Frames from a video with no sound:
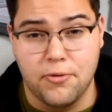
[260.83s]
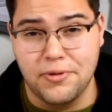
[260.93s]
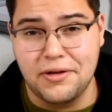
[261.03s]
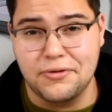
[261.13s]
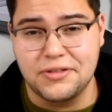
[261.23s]
But
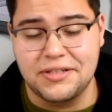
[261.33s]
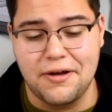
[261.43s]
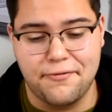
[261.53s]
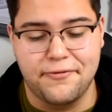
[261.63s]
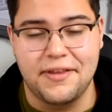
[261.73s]
really cool
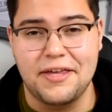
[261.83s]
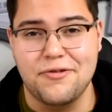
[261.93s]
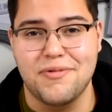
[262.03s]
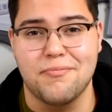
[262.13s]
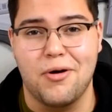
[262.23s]
stuff. Thank
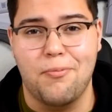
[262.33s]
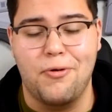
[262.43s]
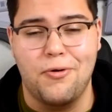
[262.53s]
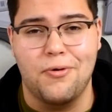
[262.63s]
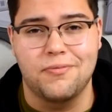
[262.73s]
you, Mint
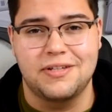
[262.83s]
Mobile.